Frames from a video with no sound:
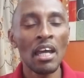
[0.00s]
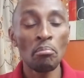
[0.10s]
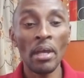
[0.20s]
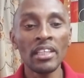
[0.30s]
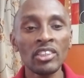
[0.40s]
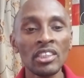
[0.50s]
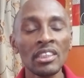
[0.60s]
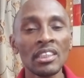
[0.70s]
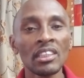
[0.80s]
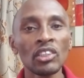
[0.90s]
My
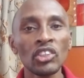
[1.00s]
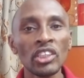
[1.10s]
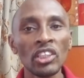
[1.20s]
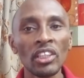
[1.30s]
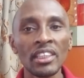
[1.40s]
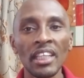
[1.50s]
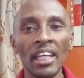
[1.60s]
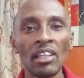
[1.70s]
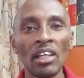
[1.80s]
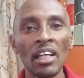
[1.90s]
interest in nutrition
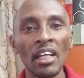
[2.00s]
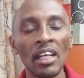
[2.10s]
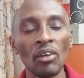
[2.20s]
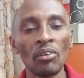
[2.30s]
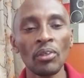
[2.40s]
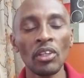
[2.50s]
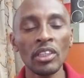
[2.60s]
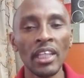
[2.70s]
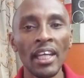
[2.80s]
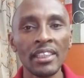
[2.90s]

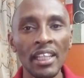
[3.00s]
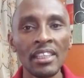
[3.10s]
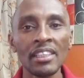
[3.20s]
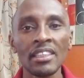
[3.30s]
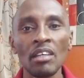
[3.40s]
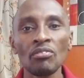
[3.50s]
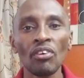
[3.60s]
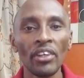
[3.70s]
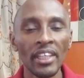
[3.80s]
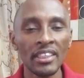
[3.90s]
got heightened some
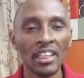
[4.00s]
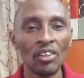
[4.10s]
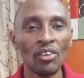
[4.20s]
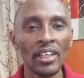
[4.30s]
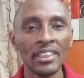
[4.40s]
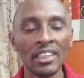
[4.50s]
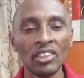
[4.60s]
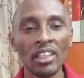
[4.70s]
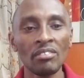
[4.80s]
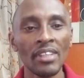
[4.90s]
4 years ago as I
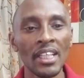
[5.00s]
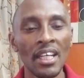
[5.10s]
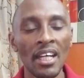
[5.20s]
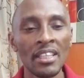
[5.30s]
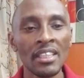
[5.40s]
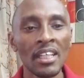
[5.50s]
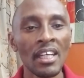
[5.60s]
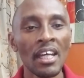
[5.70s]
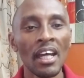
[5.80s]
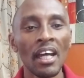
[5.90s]
trained very hard
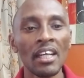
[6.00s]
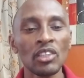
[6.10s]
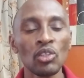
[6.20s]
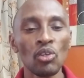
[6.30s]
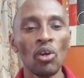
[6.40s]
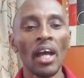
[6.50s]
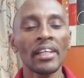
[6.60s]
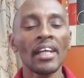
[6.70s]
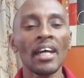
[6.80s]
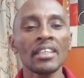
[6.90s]
to go
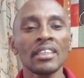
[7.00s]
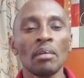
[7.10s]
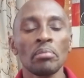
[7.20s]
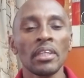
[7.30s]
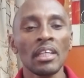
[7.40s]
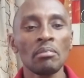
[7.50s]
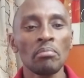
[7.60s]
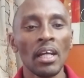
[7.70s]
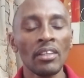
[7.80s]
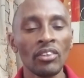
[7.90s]
under sub-3
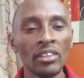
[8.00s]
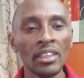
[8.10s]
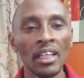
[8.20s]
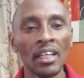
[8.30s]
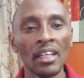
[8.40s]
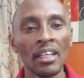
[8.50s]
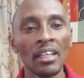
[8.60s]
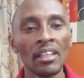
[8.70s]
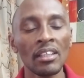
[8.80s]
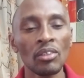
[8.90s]
marathon,
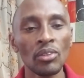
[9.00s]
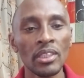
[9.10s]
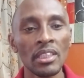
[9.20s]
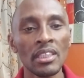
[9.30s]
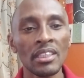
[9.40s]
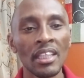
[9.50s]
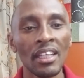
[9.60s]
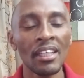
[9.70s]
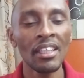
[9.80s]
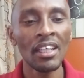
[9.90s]
which is
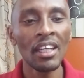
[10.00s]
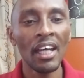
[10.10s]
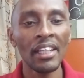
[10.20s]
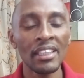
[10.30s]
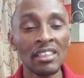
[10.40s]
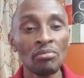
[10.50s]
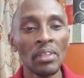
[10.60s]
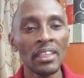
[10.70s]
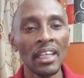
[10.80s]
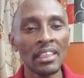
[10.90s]
an
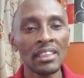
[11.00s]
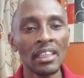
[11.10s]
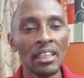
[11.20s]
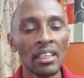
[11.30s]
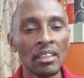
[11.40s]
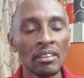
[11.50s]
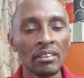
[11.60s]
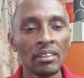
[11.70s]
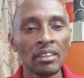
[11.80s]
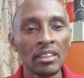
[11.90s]
achievement that
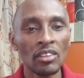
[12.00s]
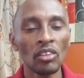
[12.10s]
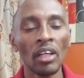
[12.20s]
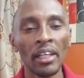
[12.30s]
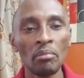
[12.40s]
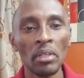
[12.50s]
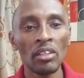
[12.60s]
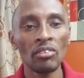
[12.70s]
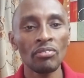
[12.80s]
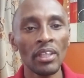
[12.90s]
a number
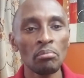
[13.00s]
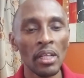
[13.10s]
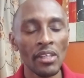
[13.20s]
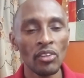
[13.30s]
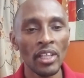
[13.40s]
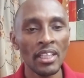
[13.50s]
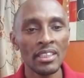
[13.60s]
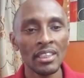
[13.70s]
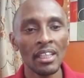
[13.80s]
of marathoners